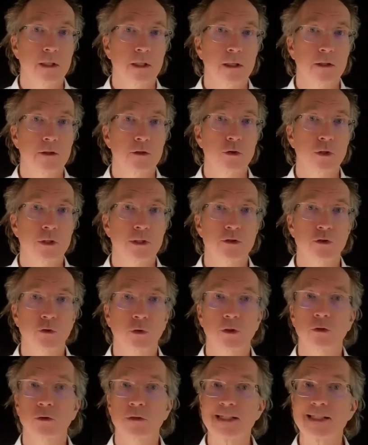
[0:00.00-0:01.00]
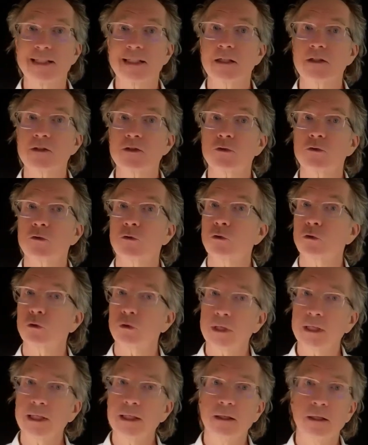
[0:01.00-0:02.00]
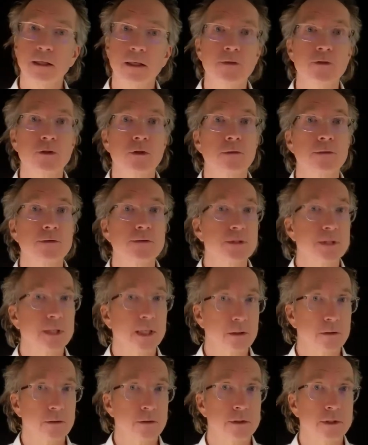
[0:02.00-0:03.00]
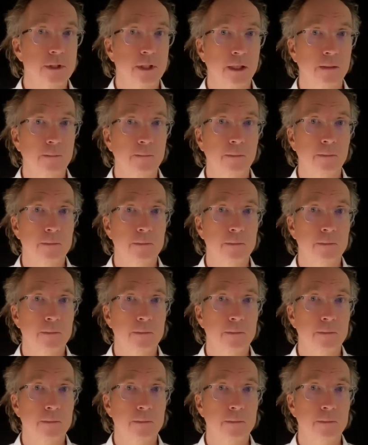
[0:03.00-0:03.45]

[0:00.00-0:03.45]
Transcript: you can join her at 6:30 Eastern Standard Time.